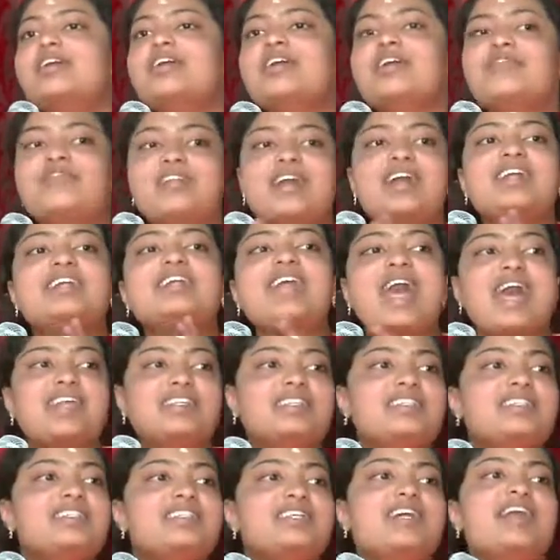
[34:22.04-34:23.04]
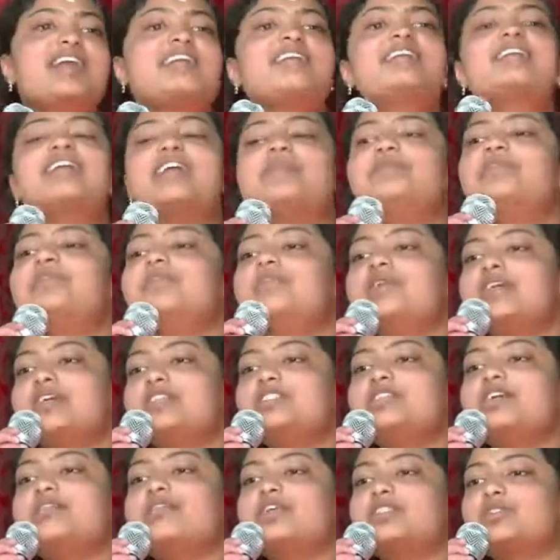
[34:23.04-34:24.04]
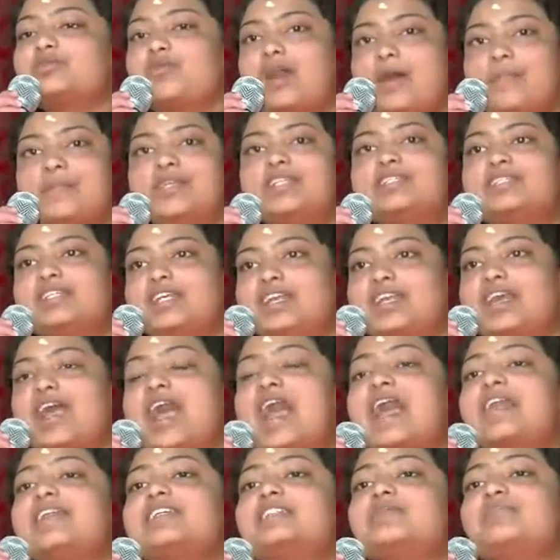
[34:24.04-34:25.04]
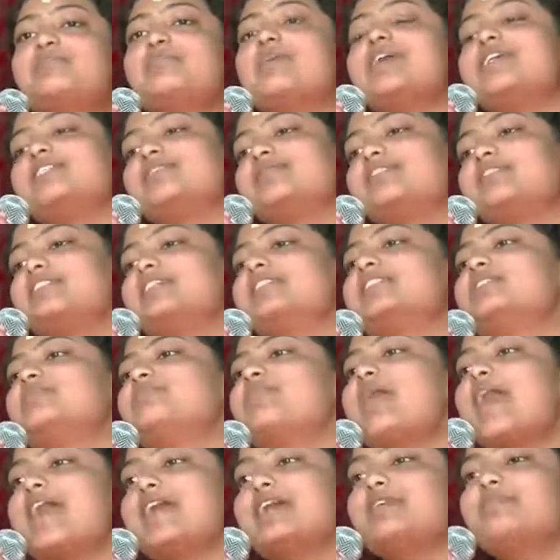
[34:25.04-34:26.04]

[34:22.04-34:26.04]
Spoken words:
We are gathered here in remembrance of our Swamiji and his speech which inspired